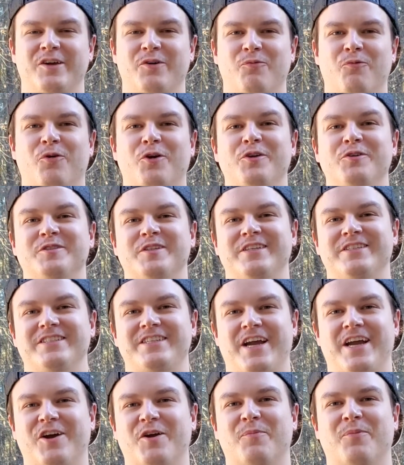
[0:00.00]
we're using
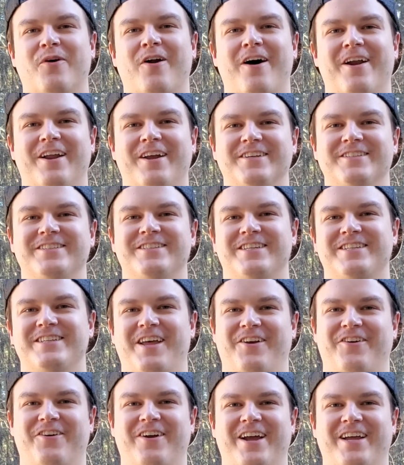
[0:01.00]
dairy products to
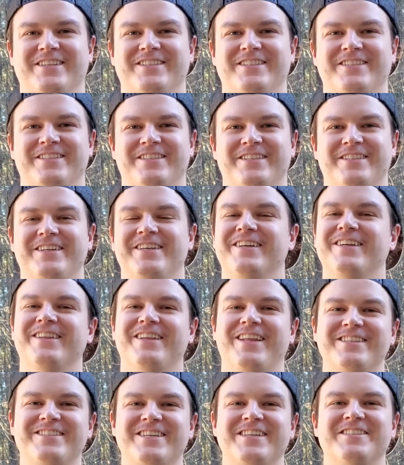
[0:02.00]
tenderize.
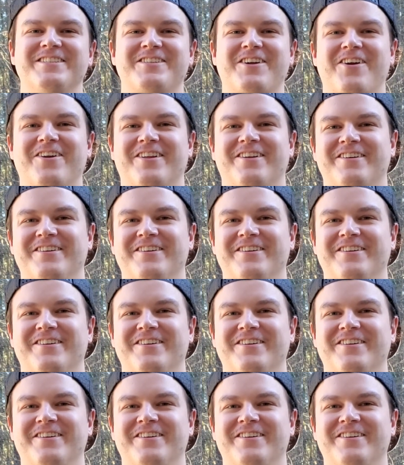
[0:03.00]
Let's get started.